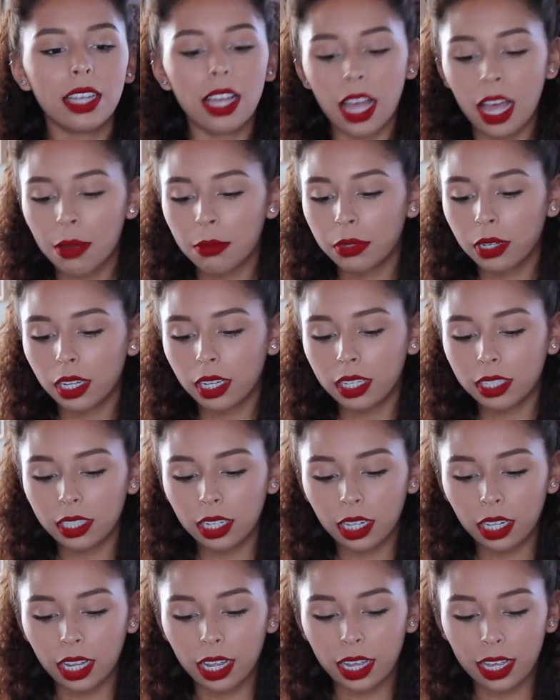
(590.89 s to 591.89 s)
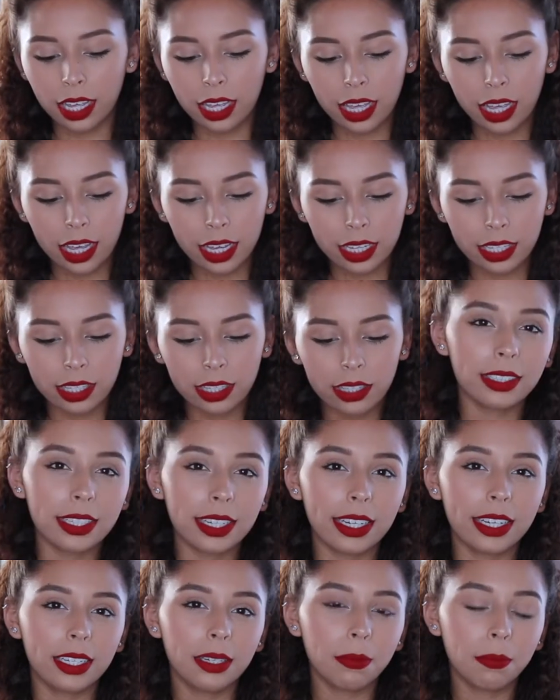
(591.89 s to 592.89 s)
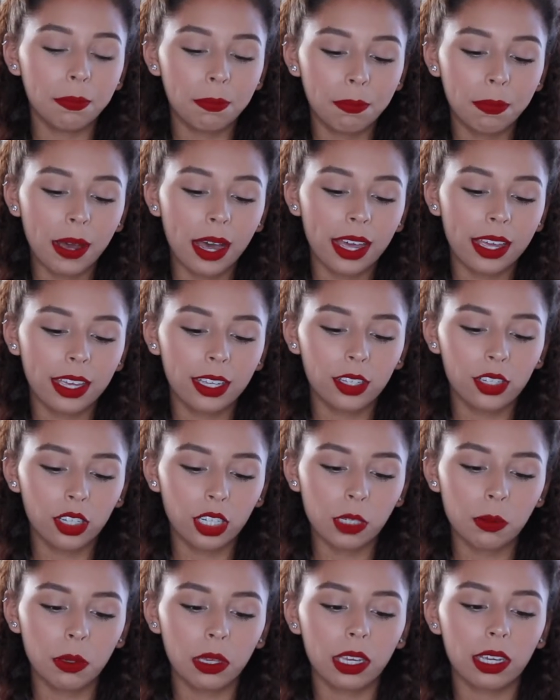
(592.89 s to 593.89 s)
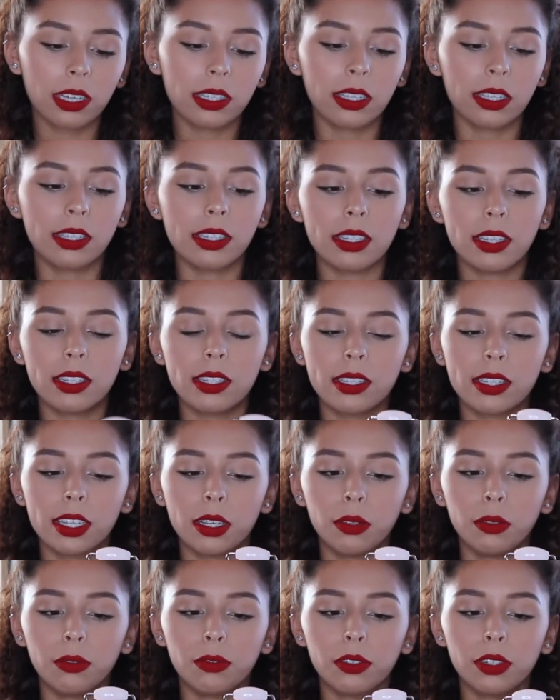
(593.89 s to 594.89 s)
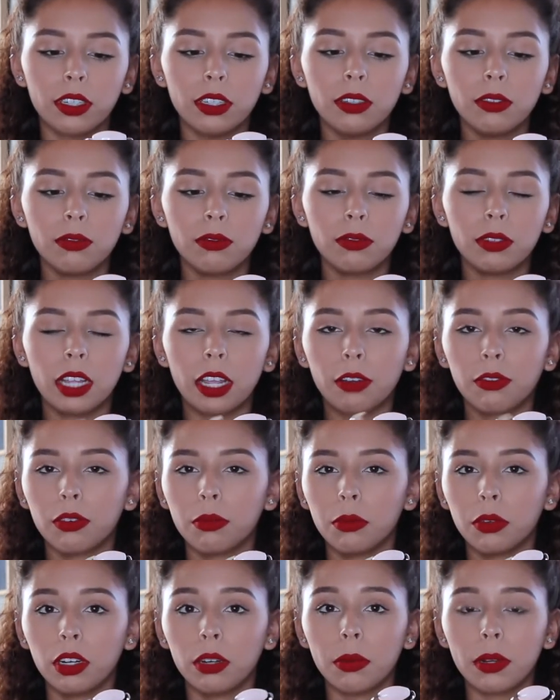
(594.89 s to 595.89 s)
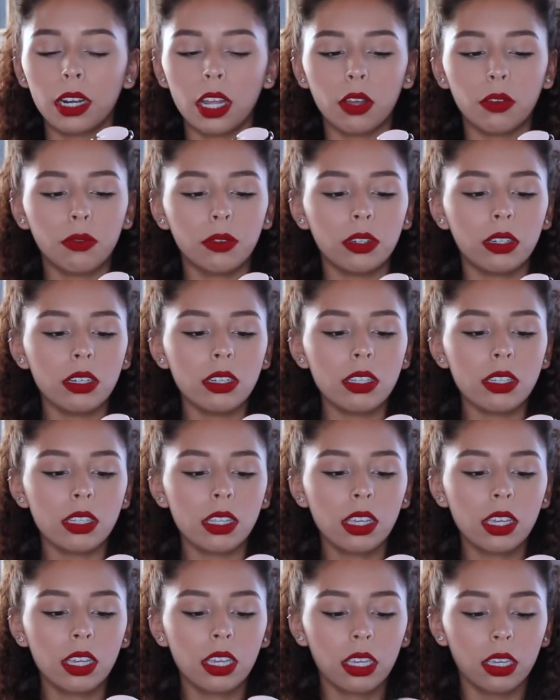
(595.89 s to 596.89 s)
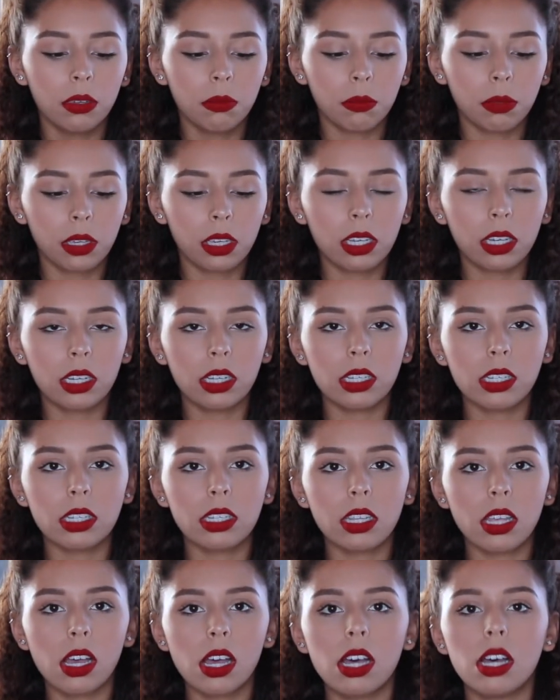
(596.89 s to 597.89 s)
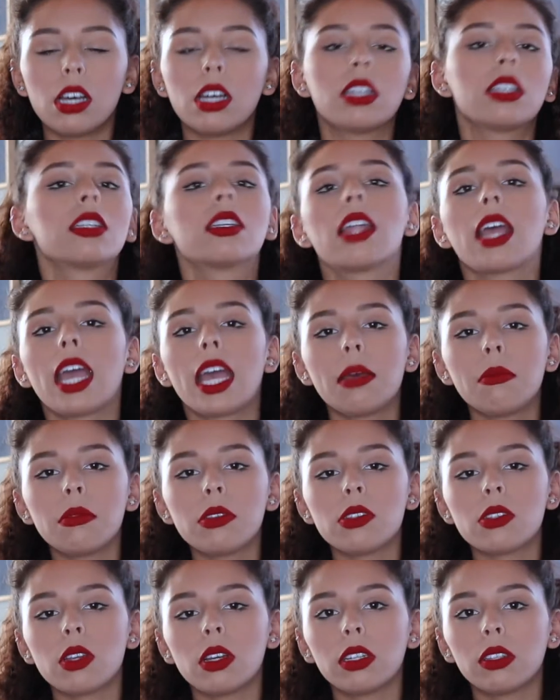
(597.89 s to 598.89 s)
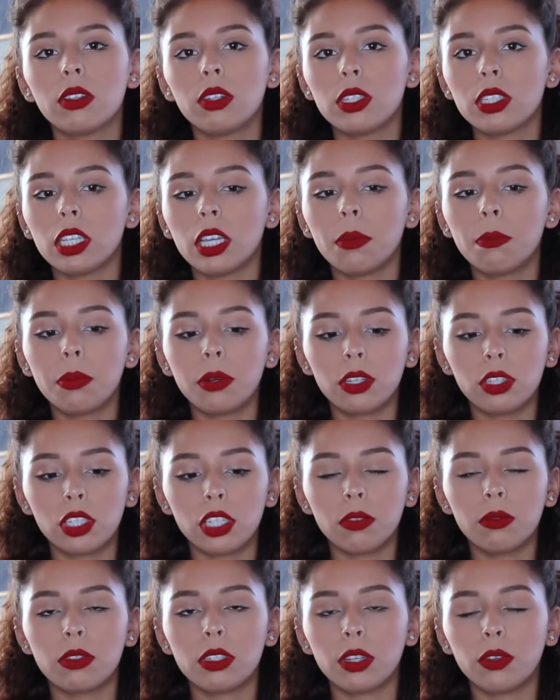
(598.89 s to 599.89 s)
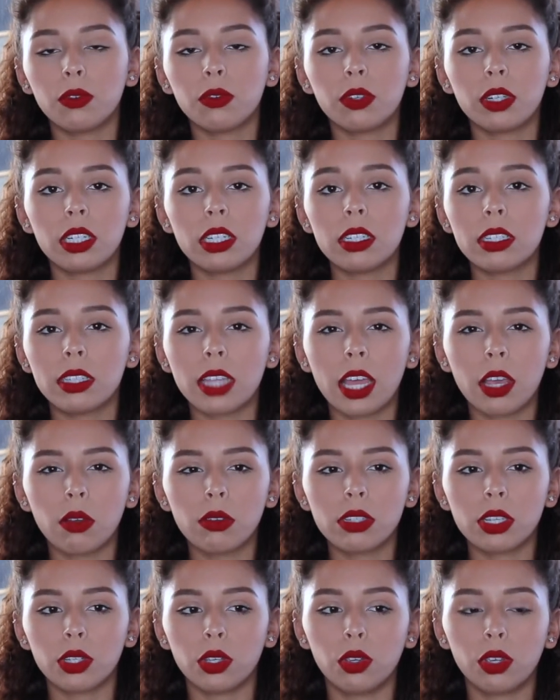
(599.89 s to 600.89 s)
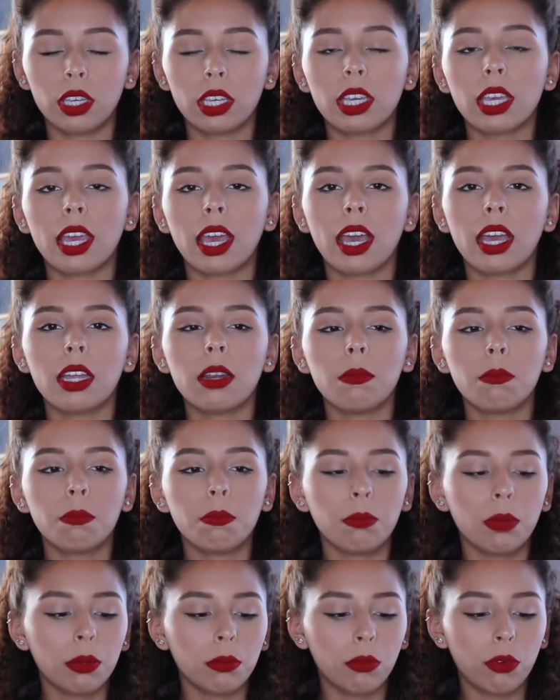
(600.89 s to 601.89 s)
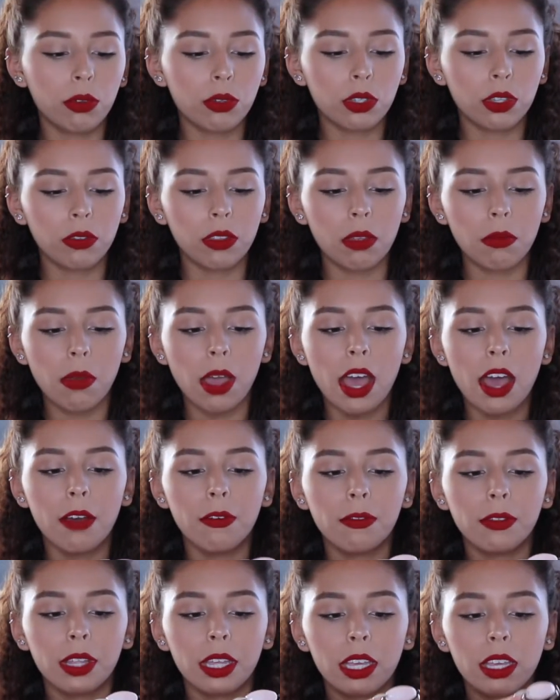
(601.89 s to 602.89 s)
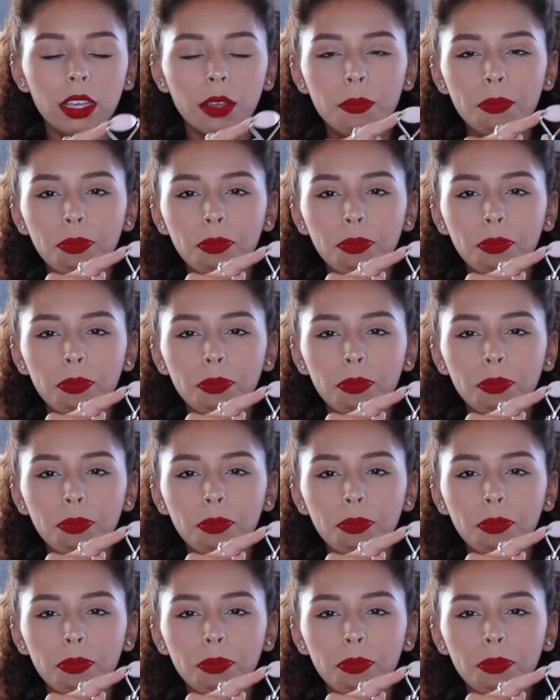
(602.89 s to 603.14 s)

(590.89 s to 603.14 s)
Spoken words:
I'm not gonna lie, I did buy it just because it's silver, like from Urban Outfitters. because on Amazon there's a bunch of different styles that you can get, but most of them have like